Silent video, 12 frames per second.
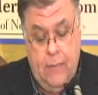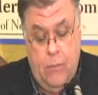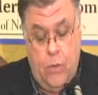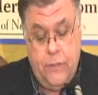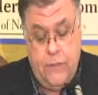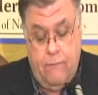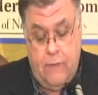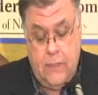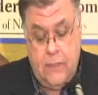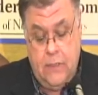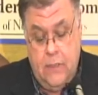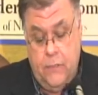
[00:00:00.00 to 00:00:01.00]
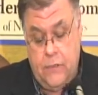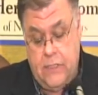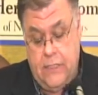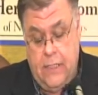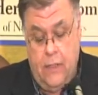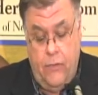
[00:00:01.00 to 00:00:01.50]
Most of this was
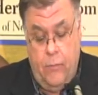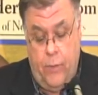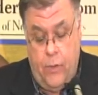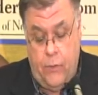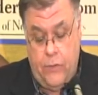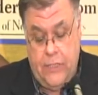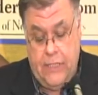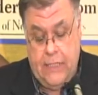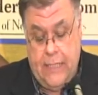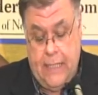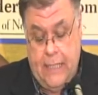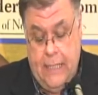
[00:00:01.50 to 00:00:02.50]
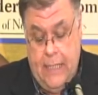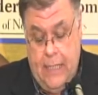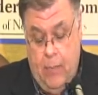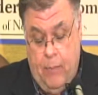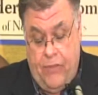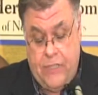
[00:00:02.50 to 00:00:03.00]
still on the boat, she said,
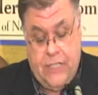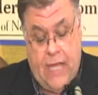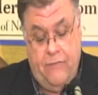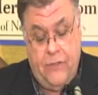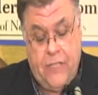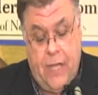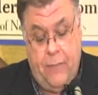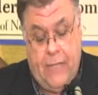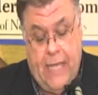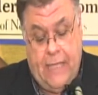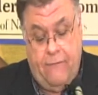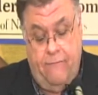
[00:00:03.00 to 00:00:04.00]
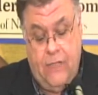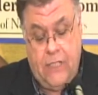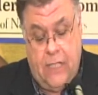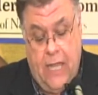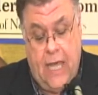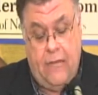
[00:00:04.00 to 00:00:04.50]
but the salvage company had to fish
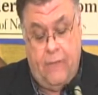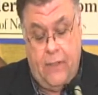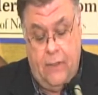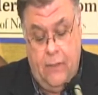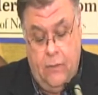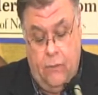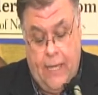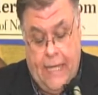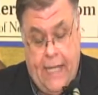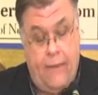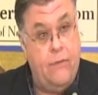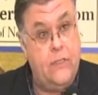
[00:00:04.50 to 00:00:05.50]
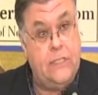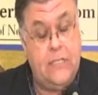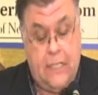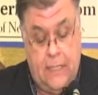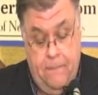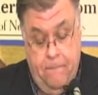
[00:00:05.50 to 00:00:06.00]
a lot of it right out of the
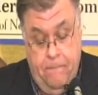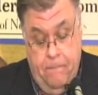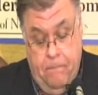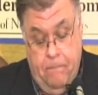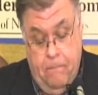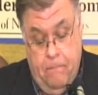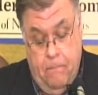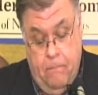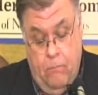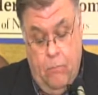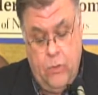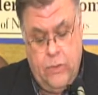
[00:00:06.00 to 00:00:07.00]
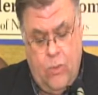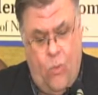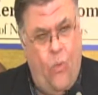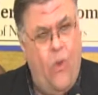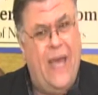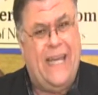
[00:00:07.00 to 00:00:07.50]
sea. Most of
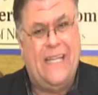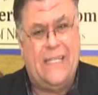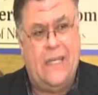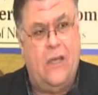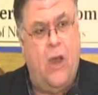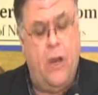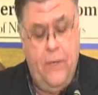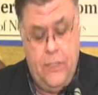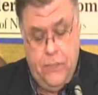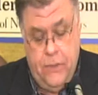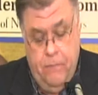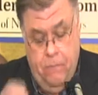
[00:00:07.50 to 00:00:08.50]
what? His garbage?